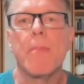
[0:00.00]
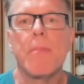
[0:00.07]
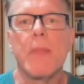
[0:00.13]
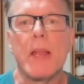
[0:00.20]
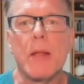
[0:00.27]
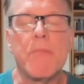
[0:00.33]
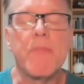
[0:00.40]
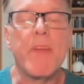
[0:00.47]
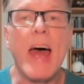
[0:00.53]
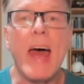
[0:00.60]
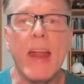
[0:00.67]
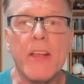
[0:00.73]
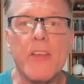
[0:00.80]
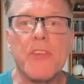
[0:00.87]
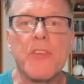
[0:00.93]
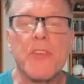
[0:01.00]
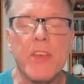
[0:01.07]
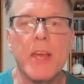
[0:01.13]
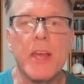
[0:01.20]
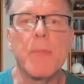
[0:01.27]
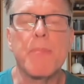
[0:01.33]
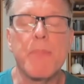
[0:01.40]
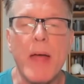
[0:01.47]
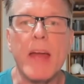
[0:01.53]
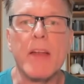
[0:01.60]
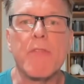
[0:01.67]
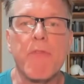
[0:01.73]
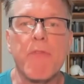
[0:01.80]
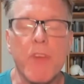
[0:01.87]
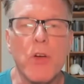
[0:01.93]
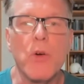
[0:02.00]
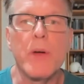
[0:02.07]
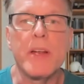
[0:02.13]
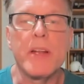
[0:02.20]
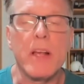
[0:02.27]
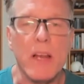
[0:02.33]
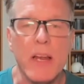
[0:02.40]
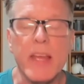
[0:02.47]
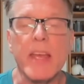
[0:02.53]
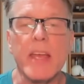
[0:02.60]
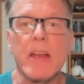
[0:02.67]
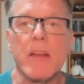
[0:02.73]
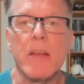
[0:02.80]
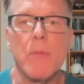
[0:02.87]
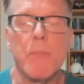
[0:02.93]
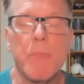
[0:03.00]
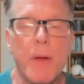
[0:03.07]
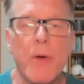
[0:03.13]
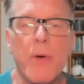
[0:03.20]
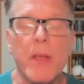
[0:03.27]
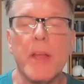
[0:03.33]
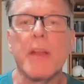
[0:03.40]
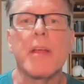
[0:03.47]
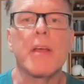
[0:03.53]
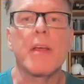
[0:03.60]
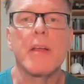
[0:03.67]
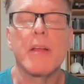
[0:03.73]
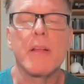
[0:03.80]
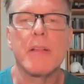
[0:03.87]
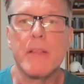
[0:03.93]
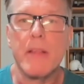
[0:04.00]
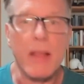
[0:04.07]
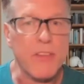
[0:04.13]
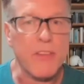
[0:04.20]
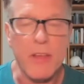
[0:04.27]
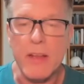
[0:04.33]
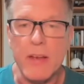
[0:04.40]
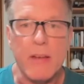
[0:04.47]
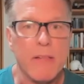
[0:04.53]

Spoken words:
The lymphatics keep that fluid clean, period. That's it.